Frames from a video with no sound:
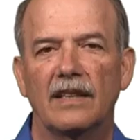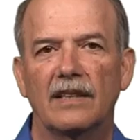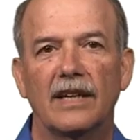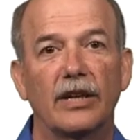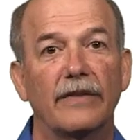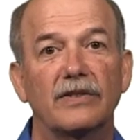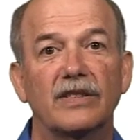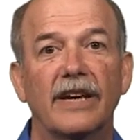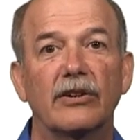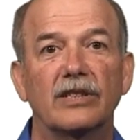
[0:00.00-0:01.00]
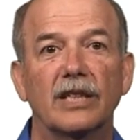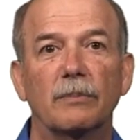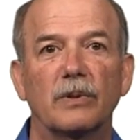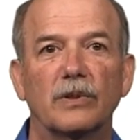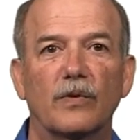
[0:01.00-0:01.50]
They could have standard
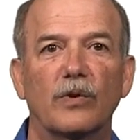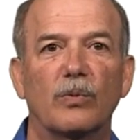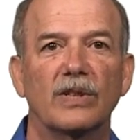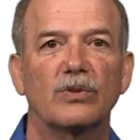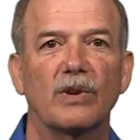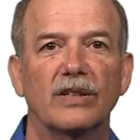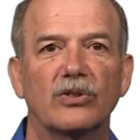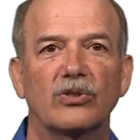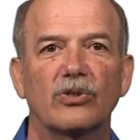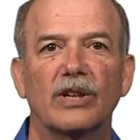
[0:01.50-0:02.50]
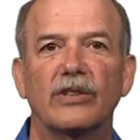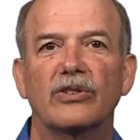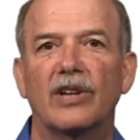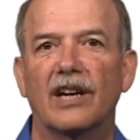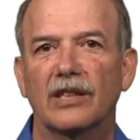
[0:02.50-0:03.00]
templates for risk register and other
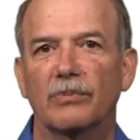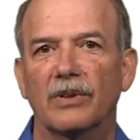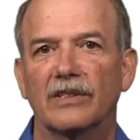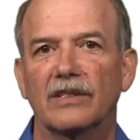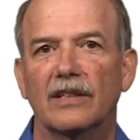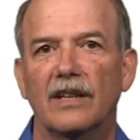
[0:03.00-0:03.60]
documents.